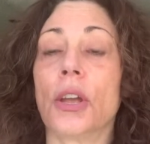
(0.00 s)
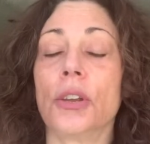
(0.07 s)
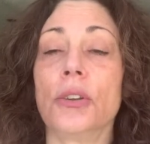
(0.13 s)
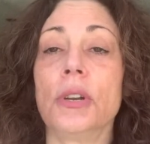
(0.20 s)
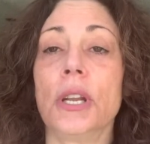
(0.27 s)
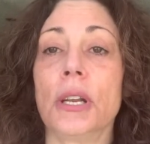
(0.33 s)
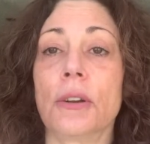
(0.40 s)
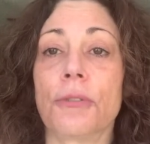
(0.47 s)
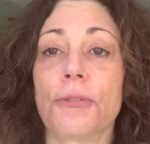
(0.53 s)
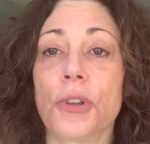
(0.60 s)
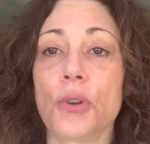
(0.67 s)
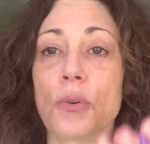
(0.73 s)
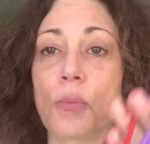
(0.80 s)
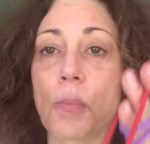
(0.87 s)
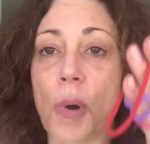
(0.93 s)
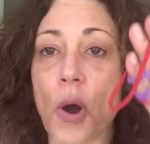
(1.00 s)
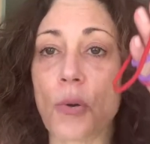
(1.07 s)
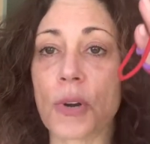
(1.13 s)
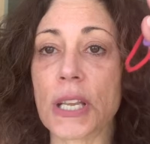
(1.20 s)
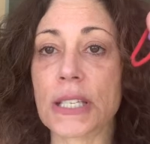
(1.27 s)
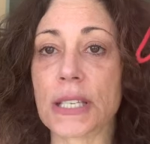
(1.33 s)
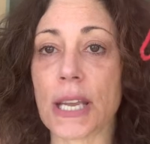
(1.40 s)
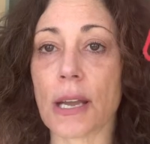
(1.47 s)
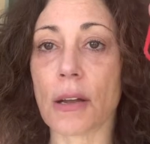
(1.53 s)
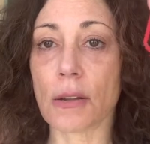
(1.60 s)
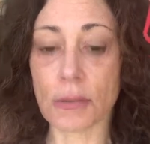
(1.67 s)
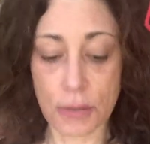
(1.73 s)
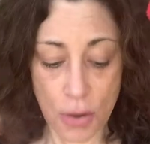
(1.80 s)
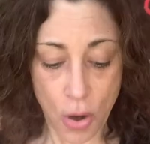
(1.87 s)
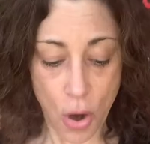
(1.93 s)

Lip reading: you need a few ponytail